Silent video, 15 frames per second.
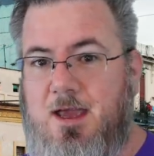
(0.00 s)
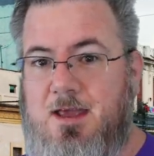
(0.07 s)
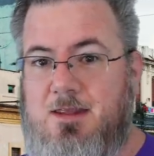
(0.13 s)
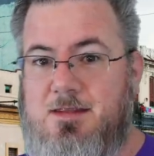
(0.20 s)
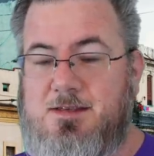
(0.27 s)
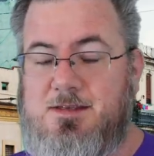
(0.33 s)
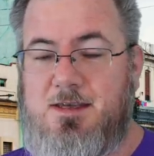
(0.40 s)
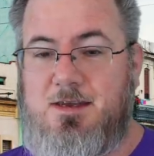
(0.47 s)
In
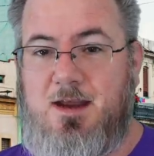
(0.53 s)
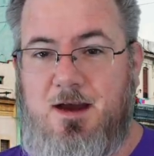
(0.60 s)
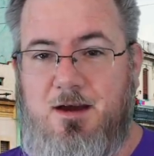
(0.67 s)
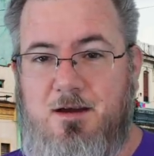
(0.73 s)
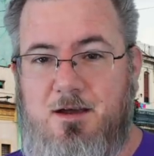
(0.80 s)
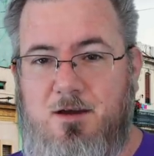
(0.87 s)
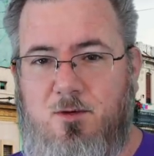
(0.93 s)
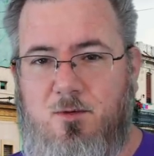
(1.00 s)
the
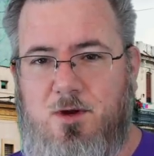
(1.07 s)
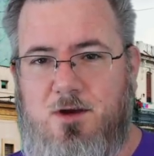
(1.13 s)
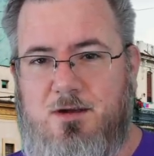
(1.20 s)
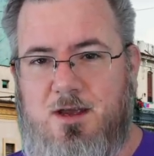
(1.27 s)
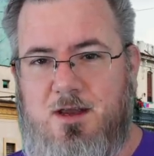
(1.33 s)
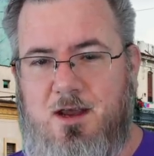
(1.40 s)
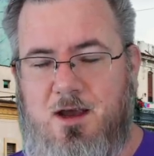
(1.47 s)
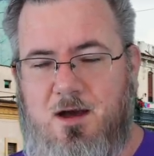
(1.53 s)
scenario where you're
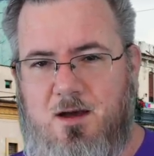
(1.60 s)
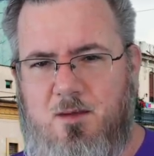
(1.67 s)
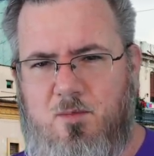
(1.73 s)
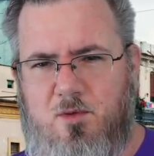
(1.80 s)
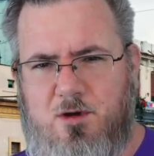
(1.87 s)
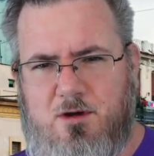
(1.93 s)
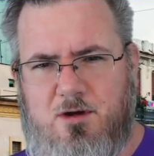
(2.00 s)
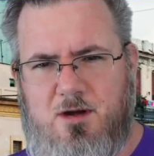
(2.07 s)
getting
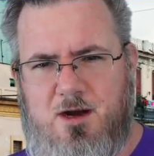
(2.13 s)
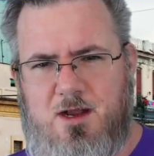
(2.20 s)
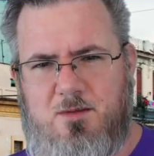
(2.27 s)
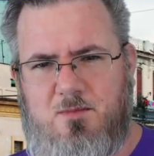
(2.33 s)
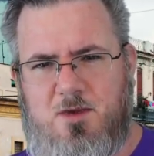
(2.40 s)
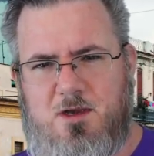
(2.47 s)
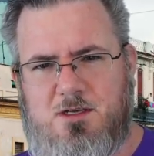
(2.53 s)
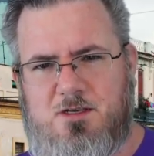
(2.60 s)
onboard
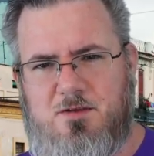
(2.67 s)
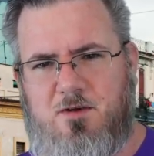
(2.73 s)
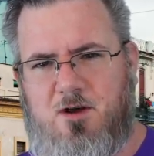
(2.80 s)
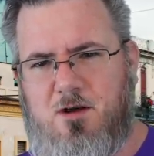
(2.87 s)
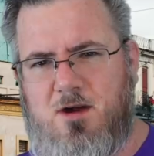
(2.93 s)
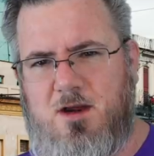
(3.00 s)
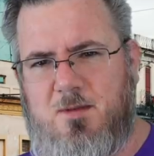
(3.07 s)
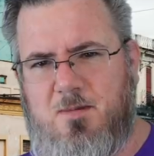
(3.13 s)
credit because you've
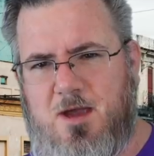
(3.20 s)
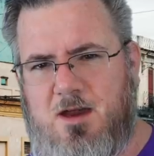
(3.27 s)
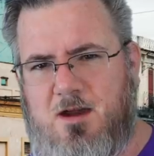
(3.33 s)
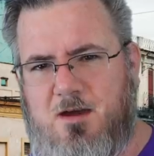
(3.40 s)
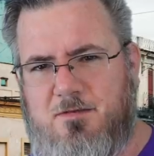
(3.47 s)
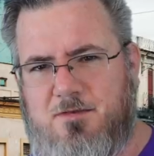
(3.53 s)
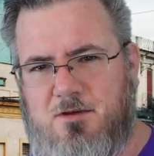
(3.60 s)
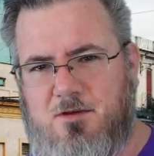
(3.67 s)
already paid
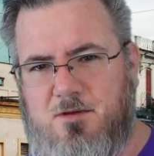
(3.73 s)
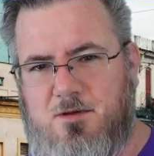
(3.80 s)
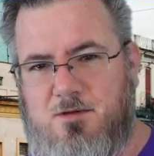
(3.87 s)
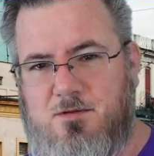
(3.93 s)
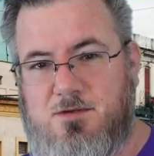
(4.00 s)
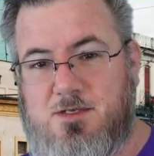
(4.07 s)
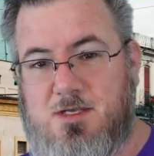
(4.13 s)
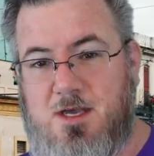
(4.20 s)
off the
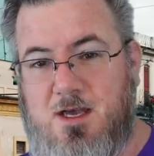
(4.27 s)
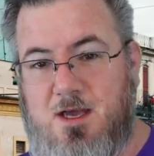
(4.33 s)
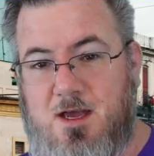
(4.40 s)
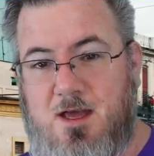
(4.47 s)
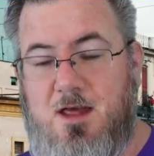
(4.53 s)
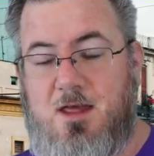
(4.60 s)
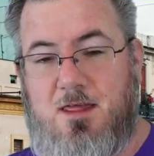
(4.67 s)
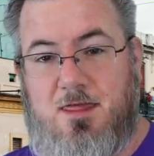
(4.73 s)
cruise,
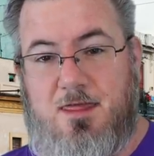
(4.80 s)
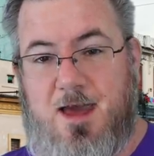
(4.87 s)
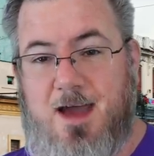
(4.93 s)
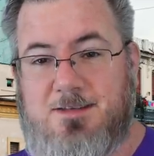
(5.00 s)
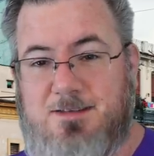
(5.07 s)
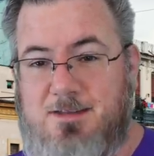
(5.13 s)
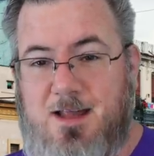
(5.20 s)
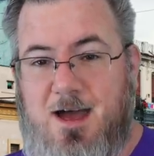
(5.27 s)

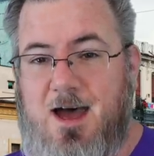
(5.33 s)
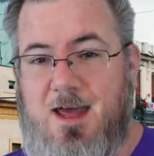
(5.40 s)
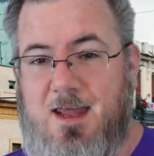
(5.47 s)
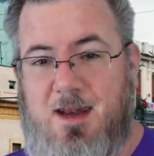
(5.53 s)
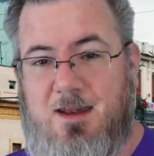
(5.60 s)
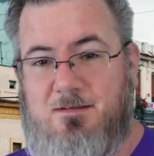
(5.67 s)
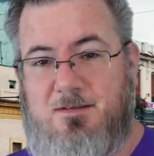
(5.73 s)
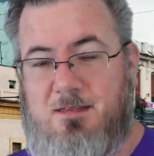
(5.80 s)
that's
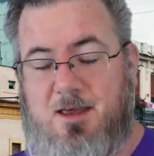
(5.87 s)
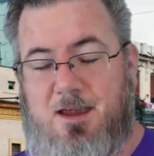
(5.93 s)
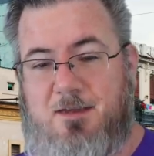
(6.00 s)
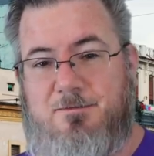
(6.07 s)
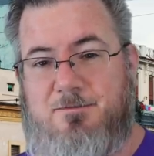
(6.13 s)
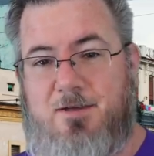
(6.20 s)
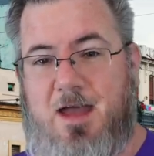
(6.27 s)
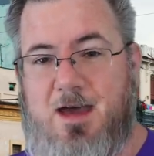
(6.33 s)
not like
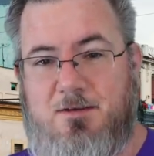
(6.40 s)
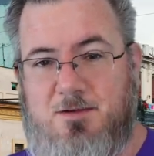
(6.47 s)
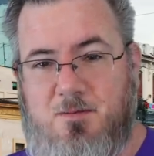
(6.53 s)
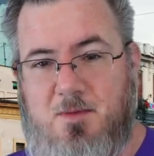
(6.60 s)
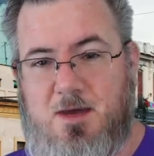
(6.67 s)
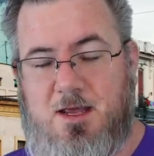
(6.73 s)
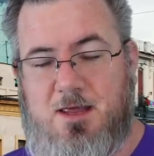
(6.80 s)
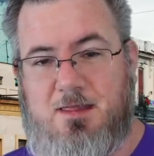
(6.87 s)
found
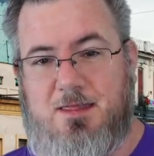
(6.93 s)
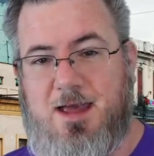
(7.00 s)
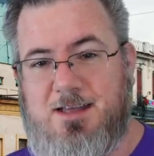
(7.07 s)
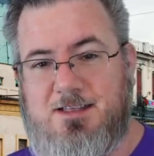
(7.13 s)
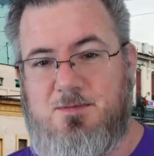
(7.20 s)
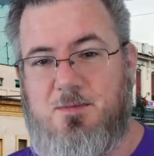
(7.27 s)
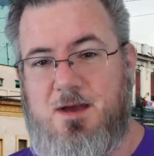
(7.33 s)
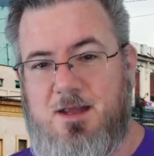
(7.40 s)
money.
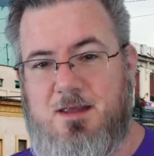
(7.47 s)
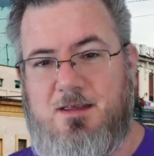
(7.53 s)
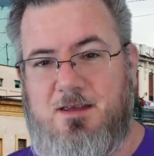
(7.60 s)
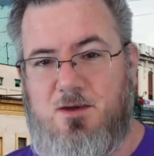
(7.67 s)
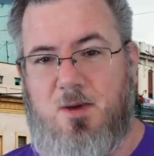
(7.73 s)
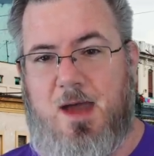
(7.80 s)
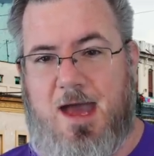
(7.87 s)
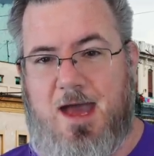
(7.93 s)
That's money that
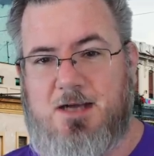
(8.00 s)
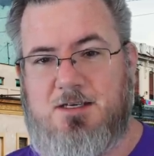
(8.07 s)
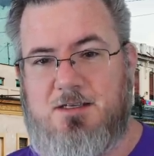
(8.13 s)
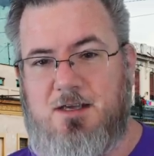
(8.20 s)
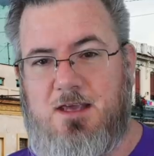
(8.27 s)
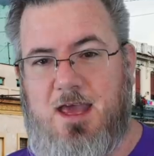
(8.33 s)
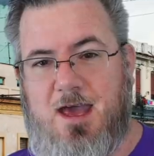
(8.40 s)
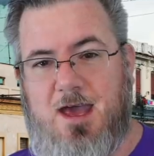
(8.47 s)
you
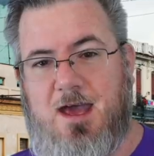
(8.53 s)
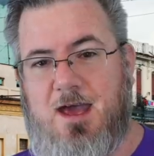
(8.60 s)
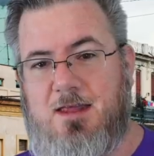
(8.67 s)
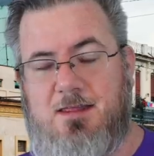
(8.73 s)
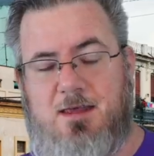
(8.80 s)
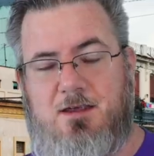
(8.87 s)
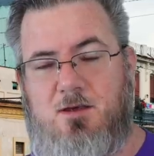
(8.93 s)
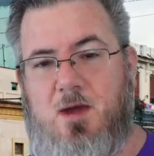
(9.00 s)
actually
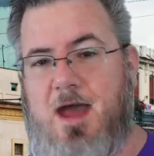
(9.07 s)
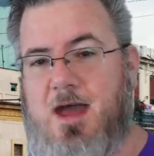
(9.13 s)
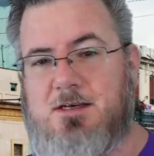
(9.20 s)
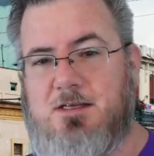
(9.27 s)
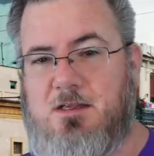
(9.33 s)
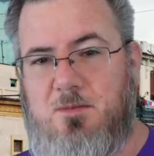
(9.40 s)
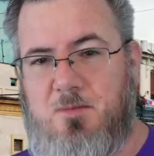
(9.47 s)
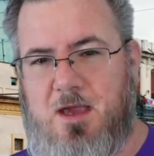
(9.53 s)
had, that you
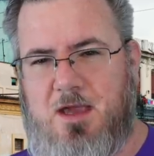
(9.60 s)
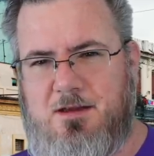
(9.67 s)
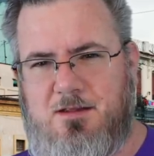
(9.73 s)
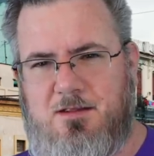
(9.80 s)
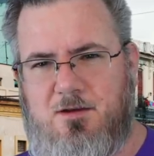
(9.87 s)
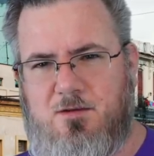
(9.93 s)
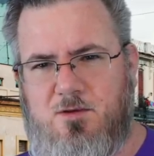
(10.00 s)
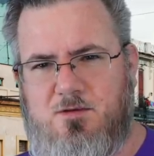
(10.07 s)
actually paid to
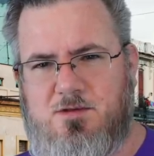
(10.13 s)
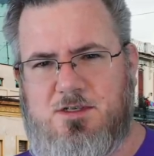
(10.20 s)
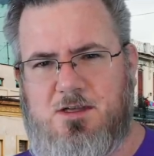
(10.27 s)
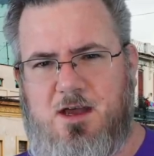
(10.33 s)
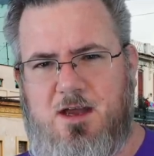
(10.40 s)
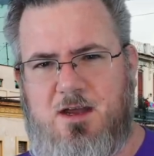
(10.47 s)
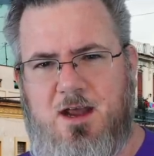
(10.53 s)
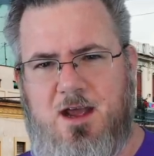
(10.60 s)
the cruise
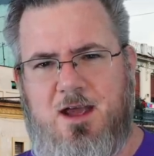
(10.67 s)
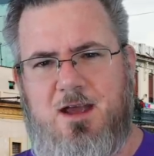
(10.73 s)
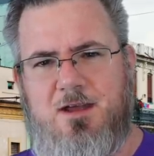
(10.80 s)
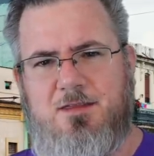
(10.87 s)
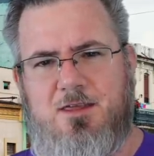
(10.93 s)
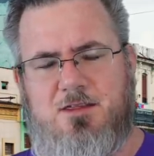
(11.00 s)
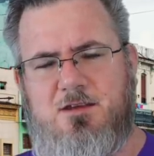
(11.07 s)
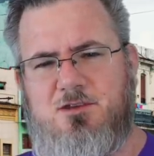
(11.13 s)
line,
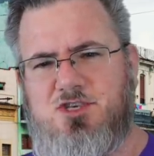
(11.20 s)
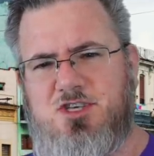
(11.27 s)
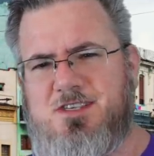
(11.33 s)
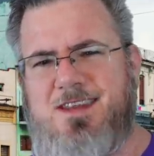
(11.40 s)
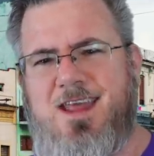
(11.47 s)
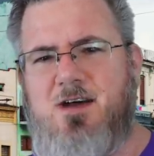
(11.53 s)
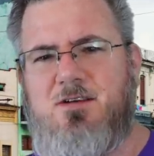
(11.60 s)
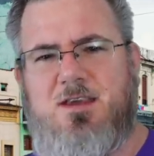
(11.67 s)
that they're just
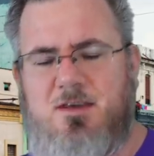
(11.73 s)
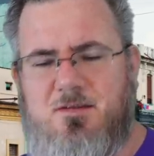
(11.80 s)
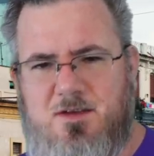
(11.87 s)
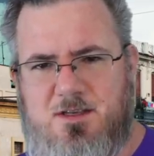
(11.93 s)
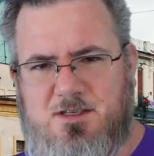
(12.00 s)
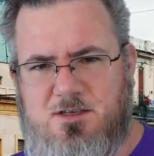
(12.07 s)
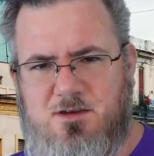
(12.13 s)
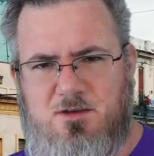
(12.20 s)
now
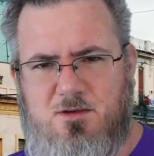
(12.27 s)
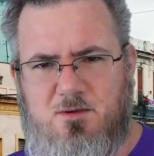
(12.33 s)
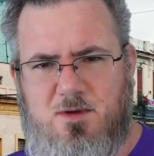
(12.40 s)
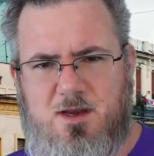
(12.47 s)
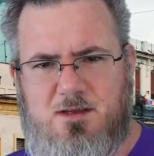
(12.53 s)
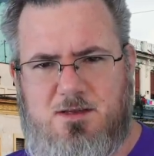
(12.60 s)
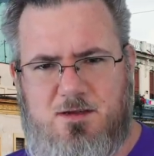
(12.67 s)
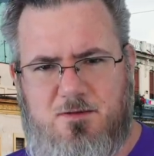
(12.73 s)
giving to you
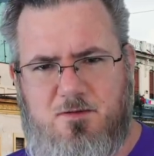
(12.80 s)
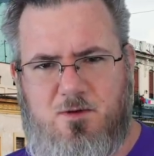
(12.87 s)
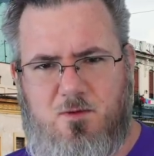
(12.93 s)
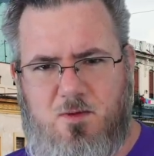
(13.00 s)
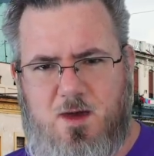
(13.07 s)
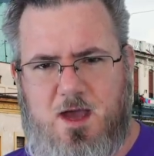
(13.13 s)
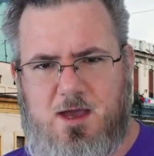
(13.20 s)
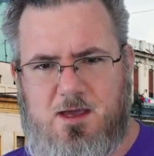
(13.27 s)
in a different
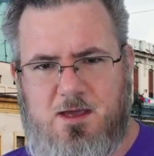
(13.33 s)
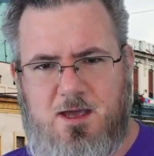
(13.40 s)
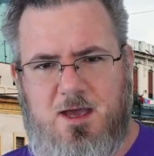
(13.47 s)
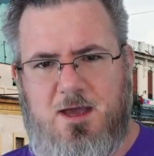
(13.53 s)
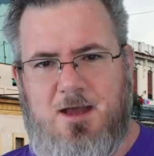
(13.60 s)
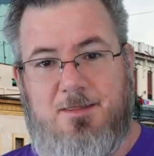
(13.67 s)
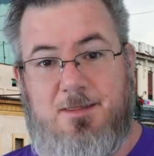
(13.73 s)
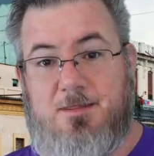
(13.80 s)
way,
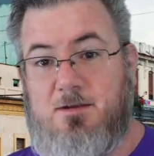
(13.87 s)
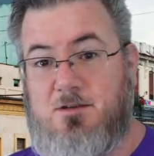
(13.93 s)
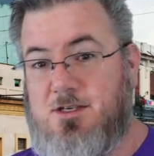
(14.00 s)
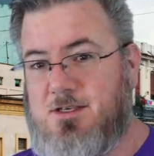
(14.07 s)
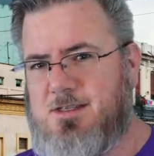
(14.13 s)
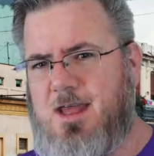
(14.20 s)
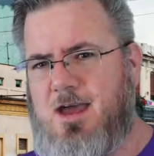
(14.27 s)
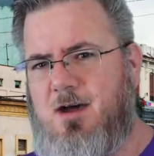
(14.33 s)
that they're
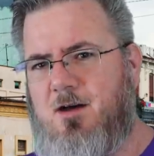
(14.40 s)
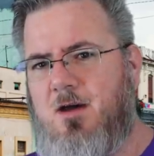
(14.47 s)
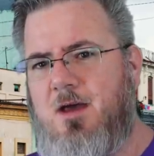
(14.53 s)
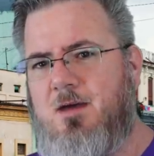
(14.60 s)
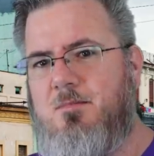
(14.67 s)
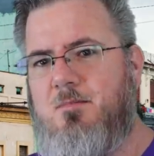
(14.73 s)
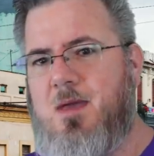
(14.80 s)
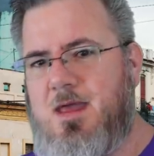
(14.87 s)
just now
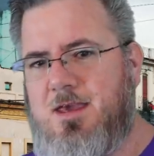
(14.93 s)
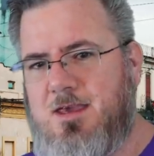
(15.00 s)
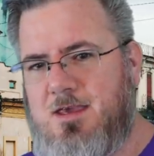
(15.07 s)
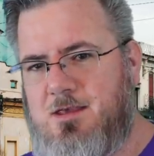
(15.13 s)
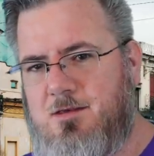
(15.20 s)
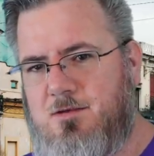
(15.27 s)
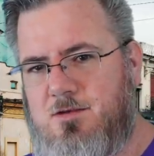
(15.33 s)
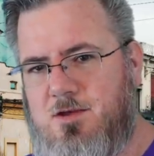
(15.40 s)

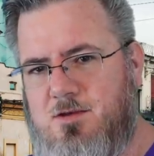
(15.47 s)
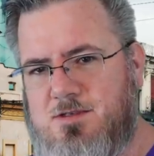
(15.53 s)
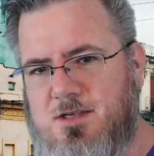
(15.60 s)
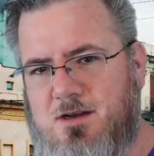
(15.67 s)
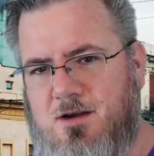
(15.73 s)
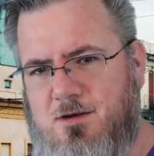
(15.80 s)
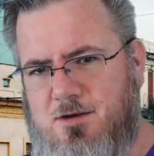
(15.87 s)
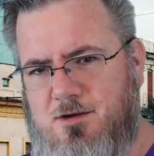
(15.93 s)
making you use
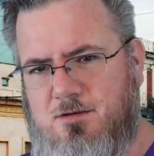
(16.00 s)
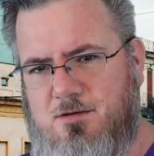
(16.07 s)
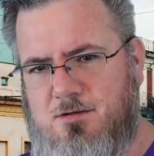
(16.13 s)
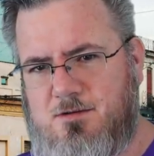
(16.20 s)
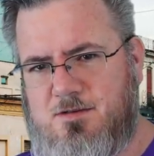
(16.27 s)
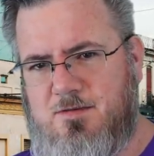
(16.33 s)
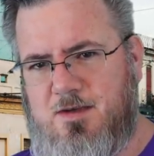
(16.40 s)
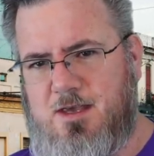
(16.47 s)
it on your
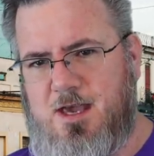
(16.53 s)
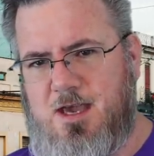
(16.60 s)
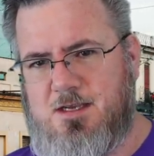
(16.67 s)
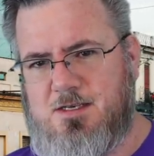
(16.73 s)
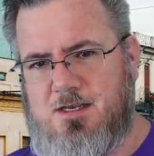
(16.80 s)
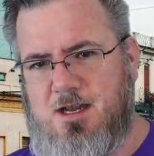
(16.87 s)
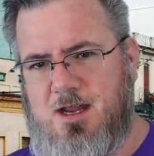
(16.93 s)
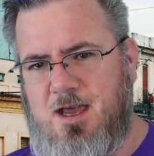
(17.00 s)
cruise
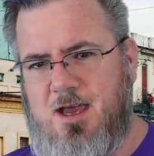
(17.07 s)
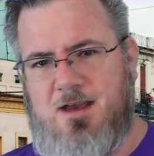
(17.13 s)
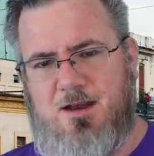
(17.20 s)
vacation.